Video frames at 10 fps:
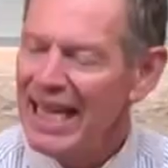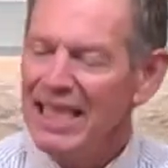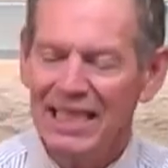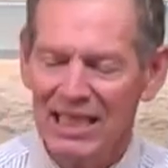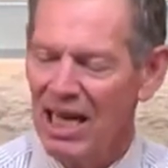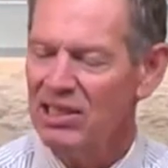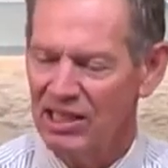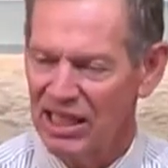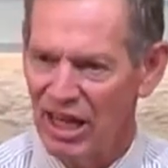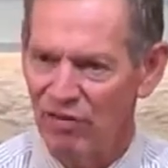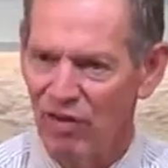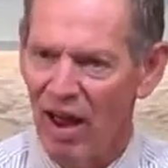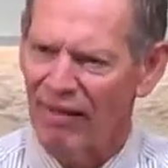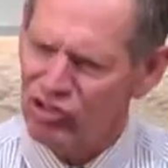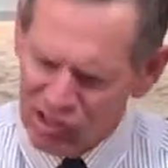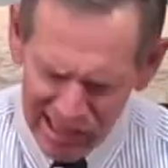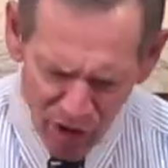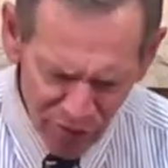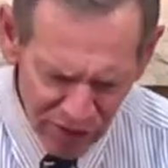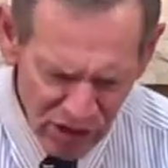It doesn't give life.
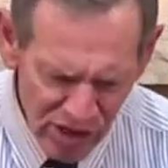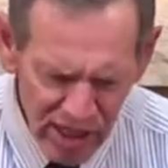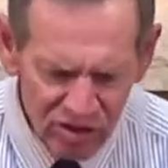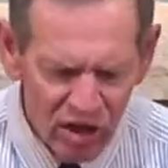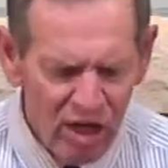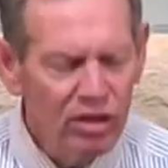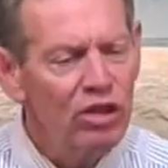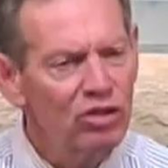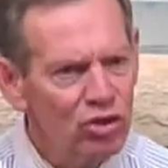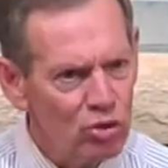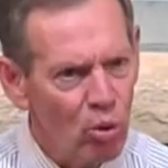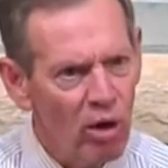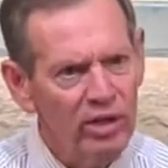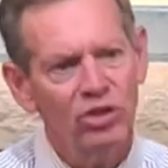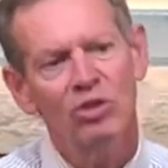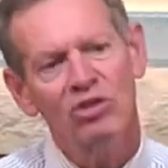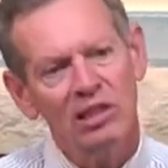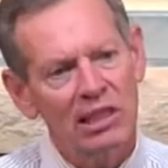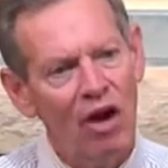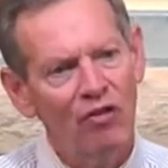Selfishness destroys you.
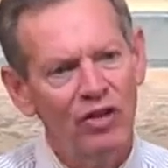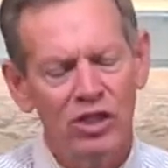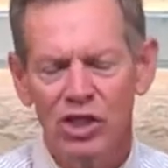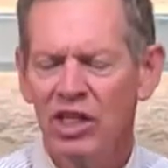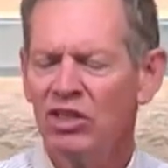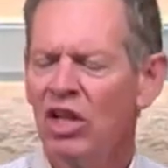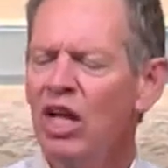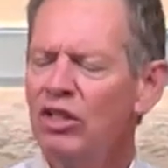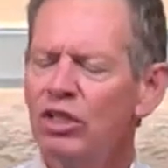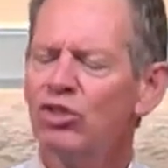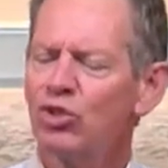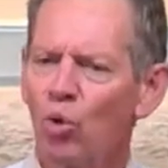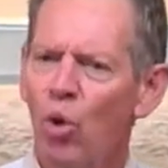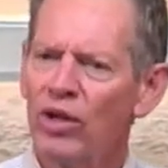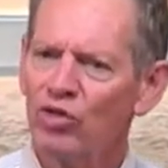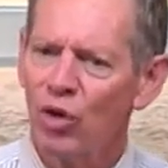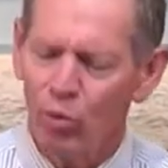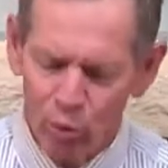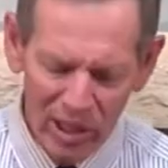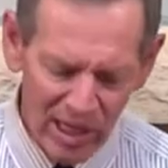Selfishness destroys
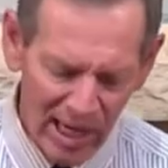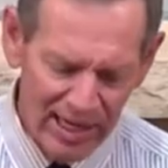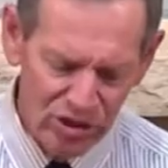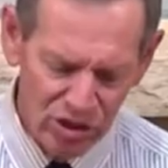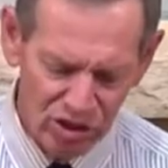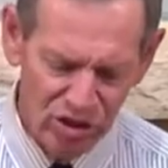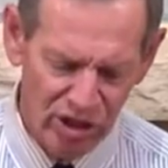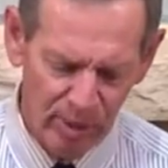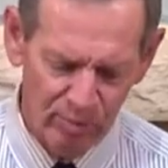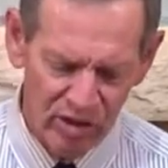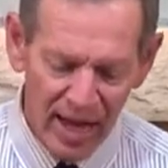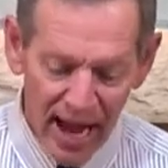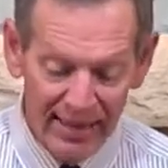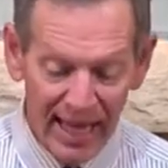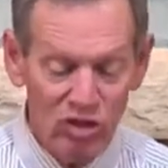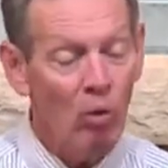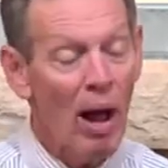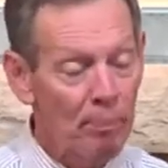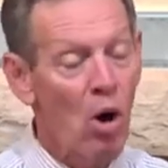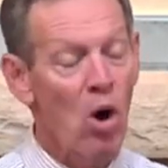relationships. And that's
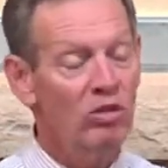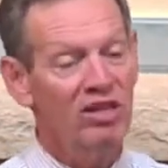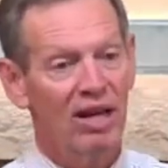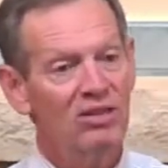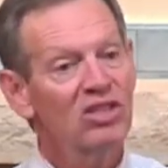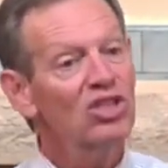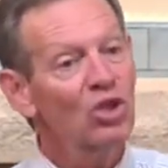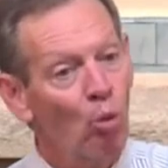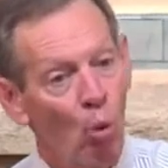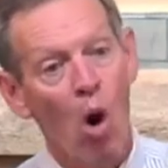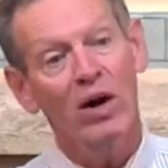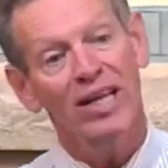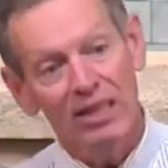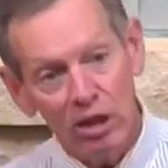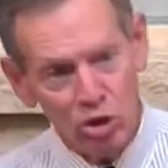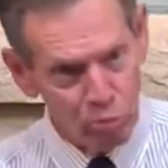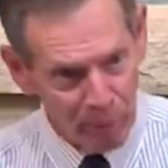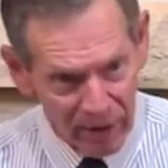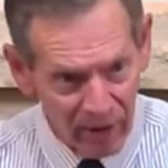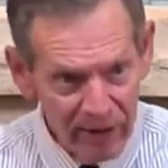why Paul tells us to walk in the
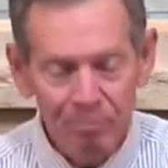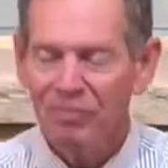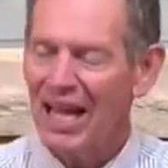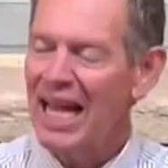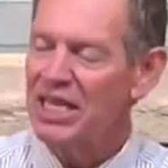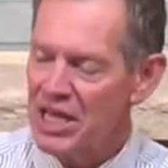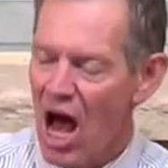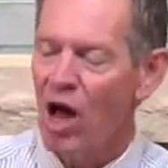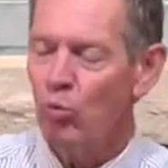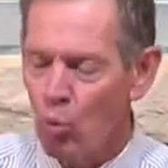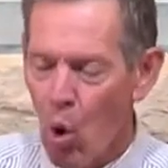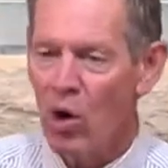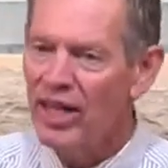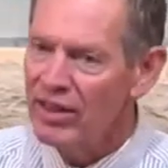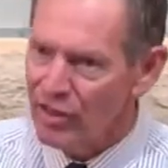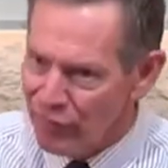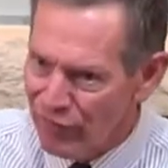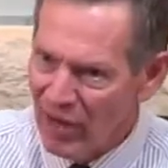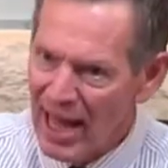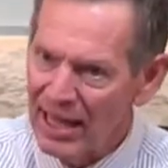Spirit and not walk in the
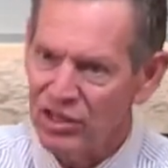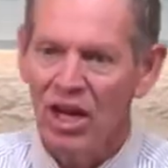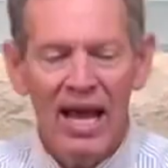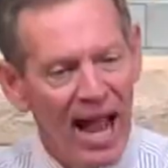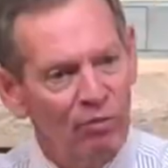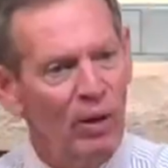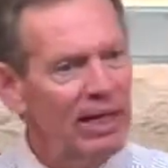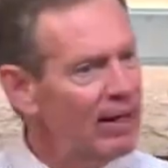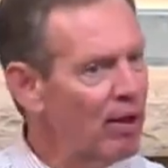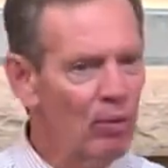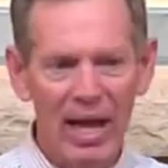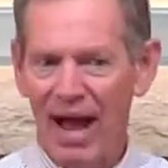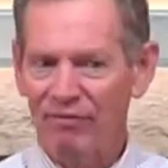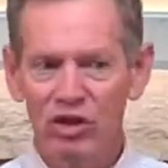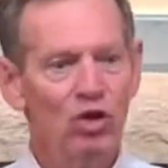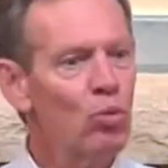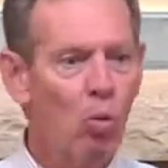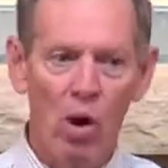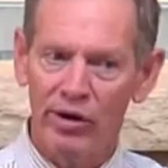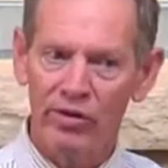flesh. And we have to do
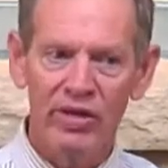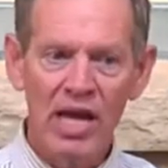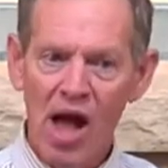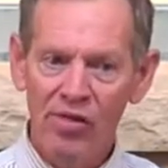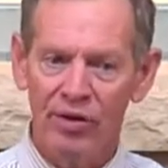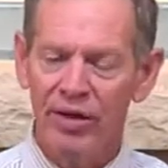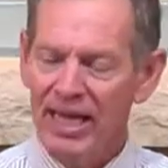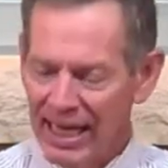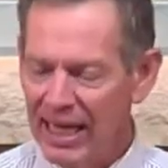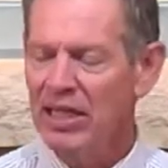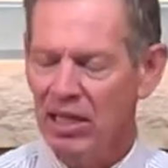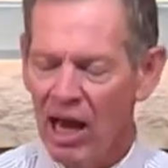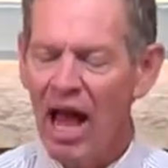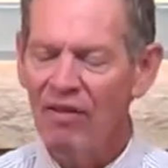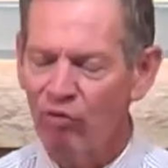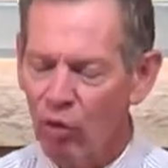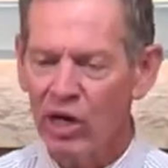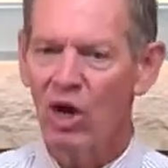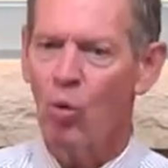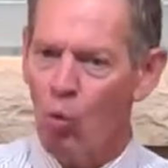one or the other. In life, we're
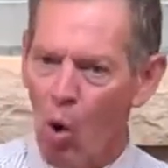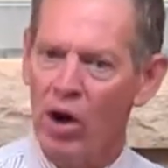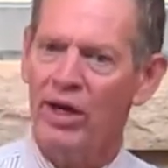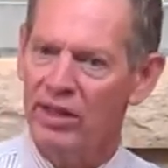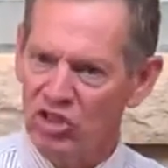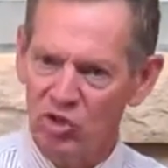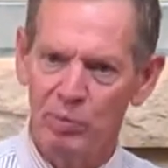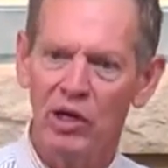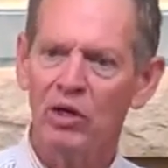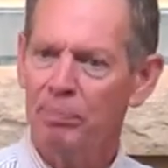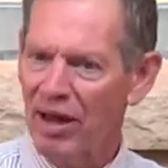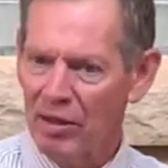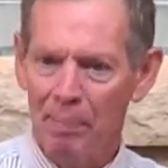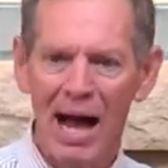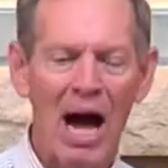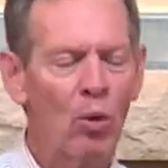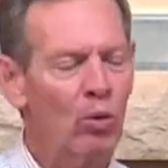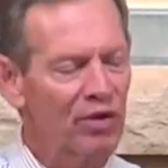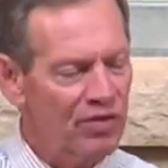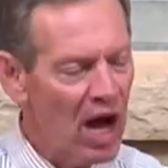going to walk in the Spirit by the
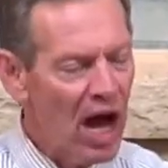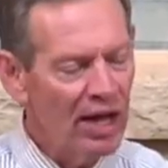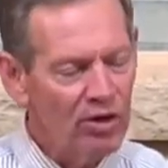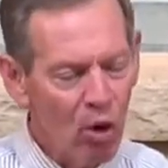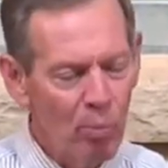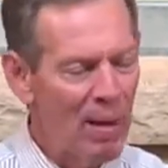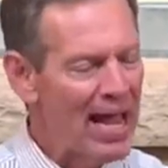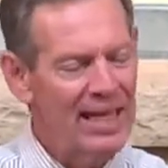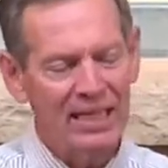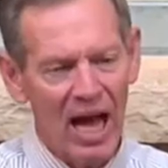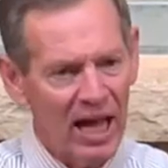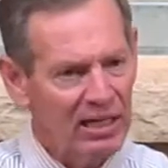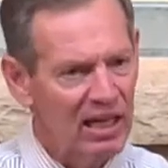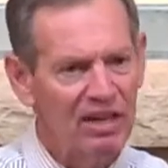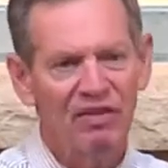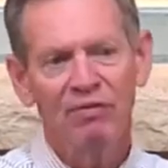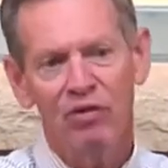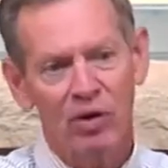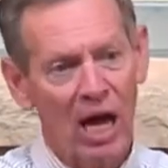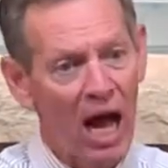power of God, obeying God, living
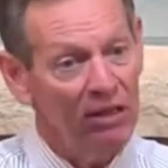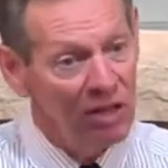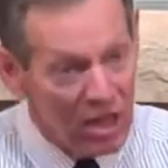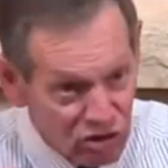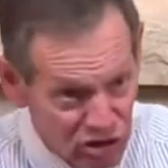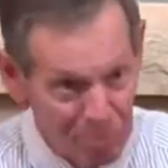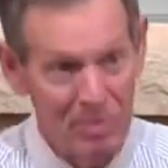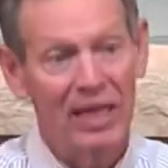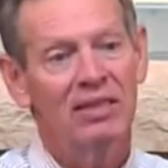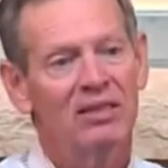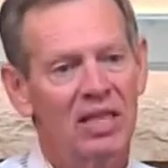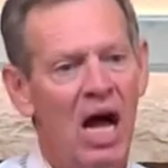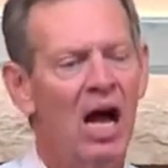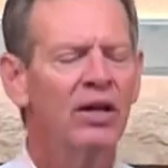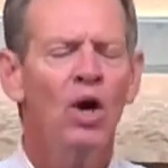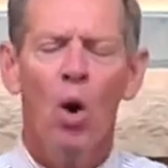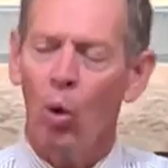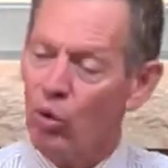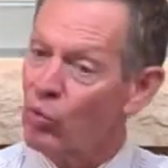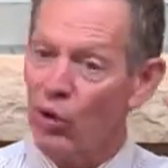for God, submitting to God,
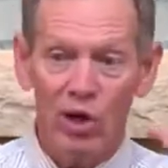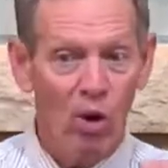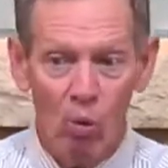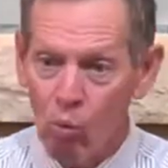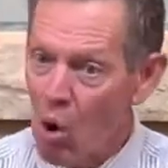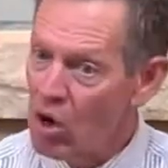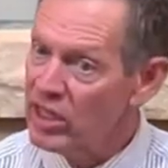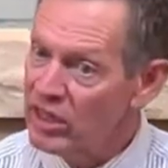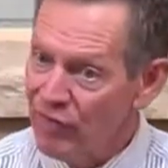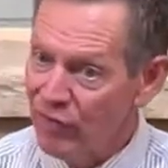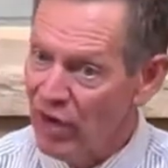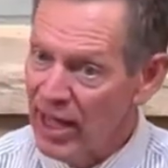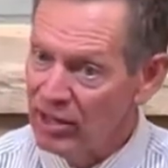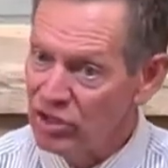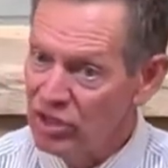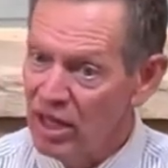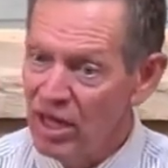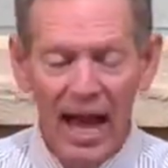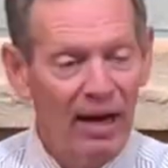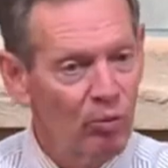or we're going to walk in the flesh.
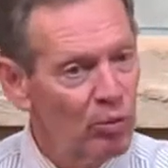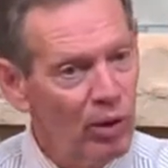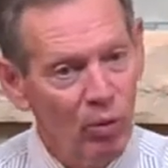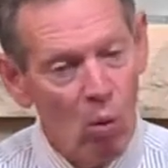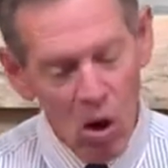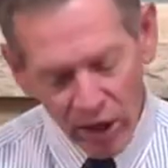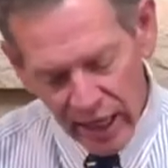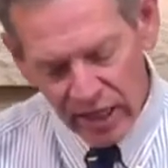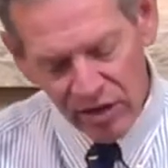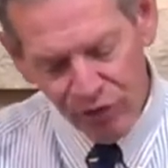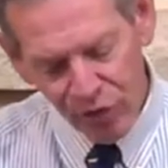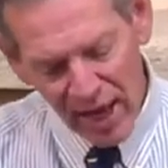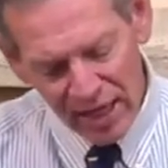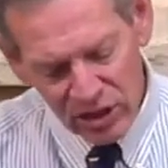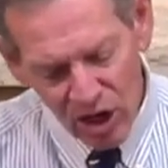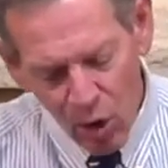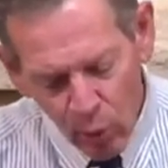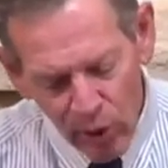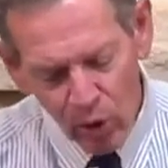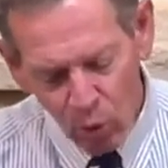And when we're walking in the flesh,
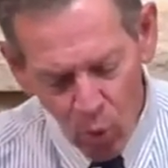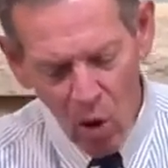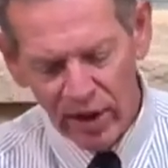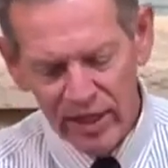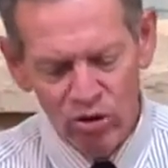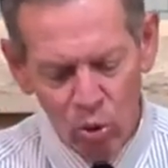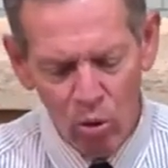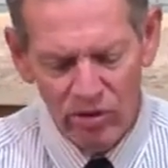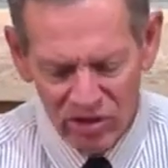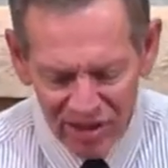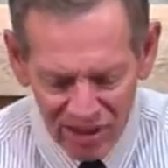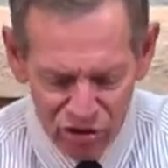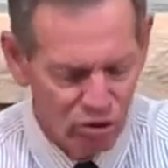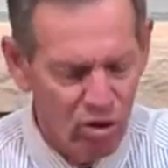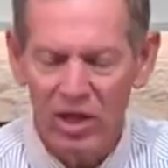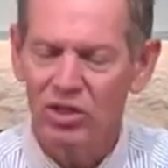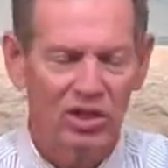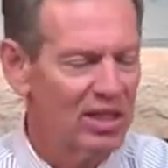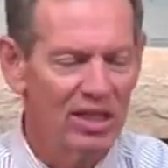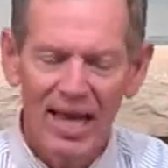we are walking towards
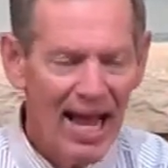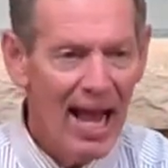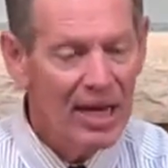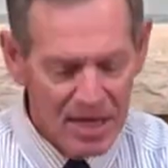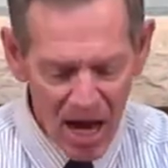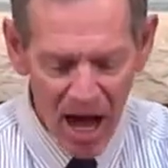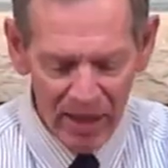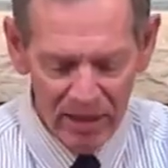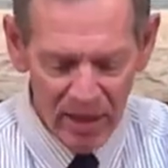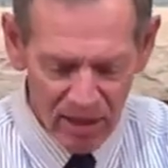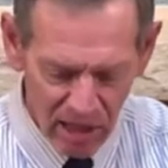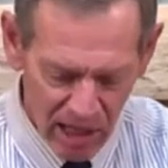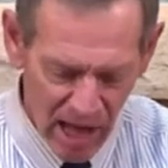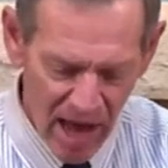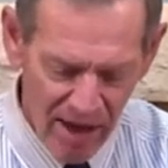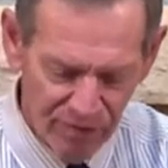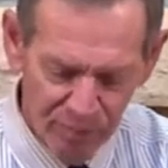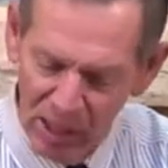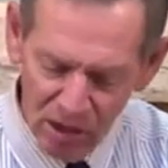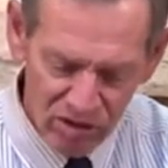destruction and not life,
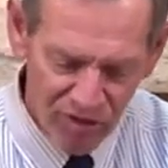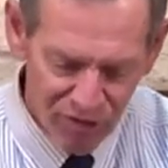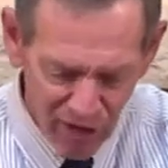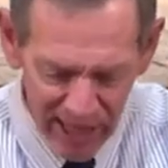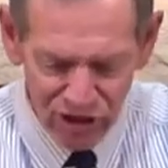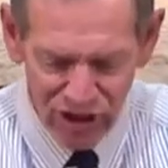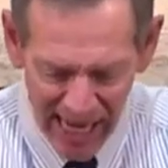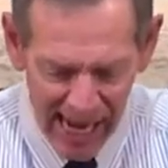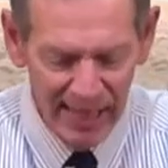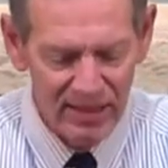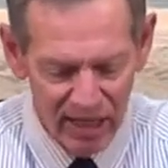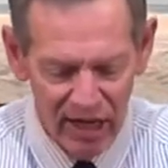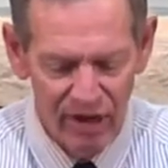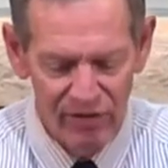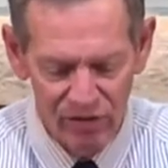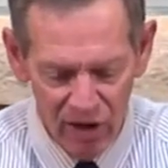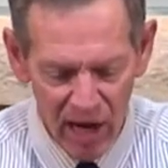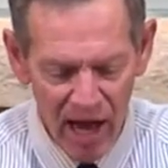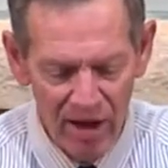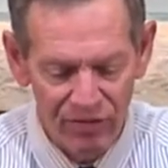because the flesh can't give
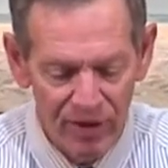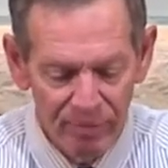life.